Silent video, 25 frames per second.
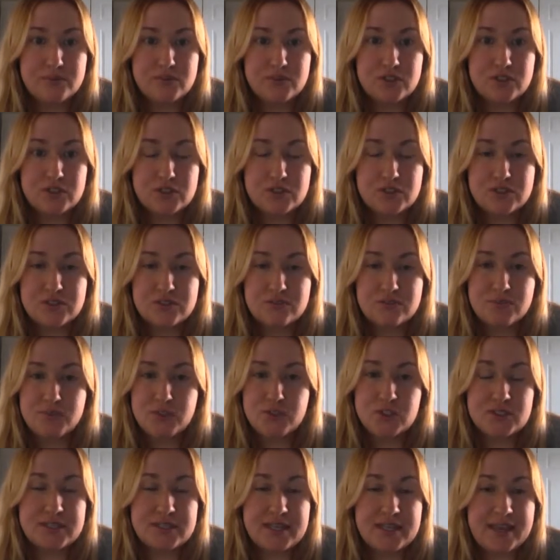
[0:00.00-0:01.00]

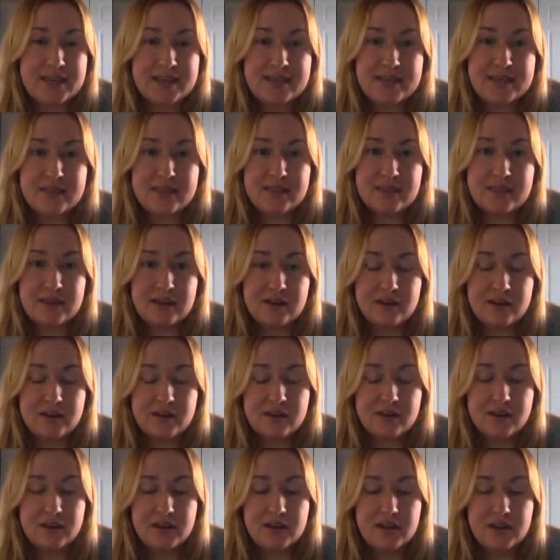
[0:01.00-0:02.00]
just hang in
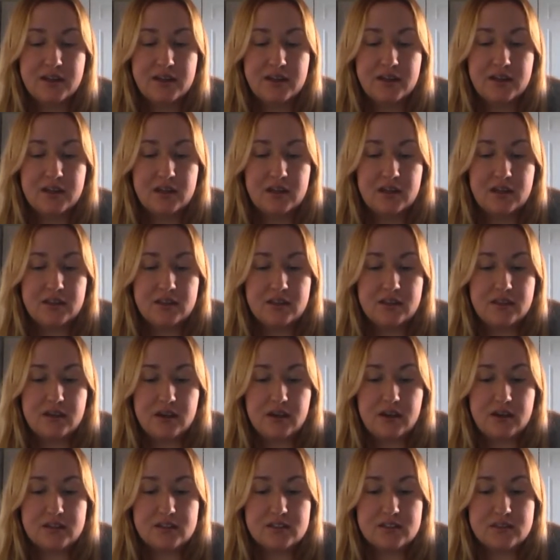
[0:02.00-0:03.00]
there.
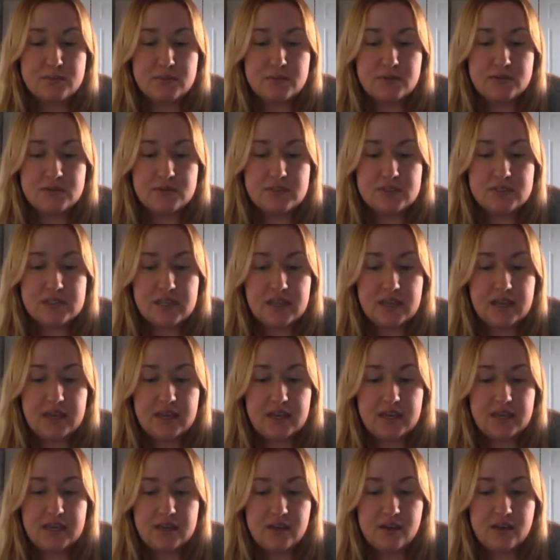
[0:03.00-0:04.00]
The hospital
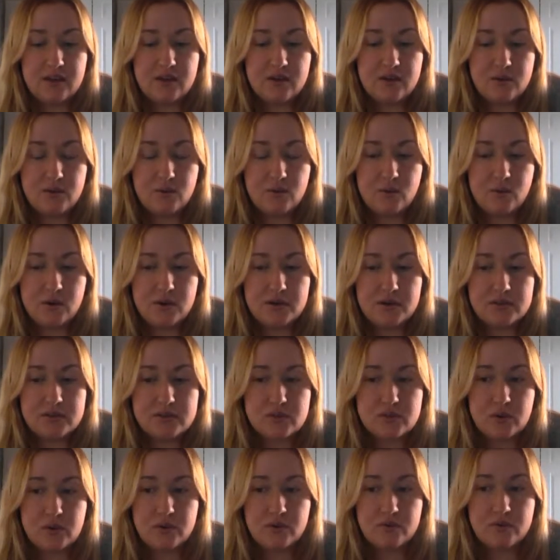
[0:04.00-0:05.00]
stay
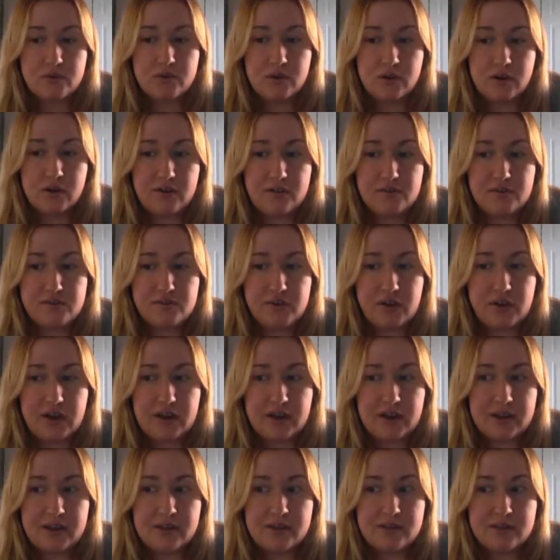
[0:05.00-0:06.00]
was overall
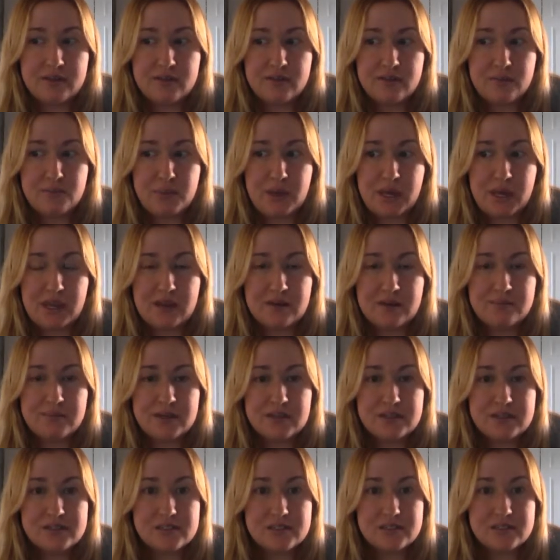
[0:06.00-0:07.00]
fine. The pain
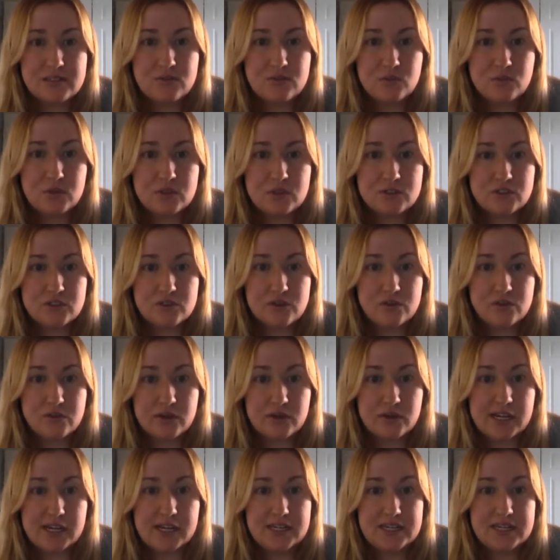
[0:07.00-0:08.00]
medicine worked
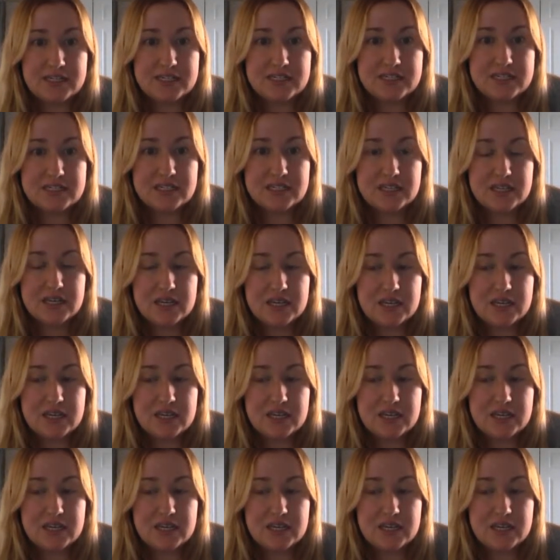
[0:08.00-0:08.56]
great.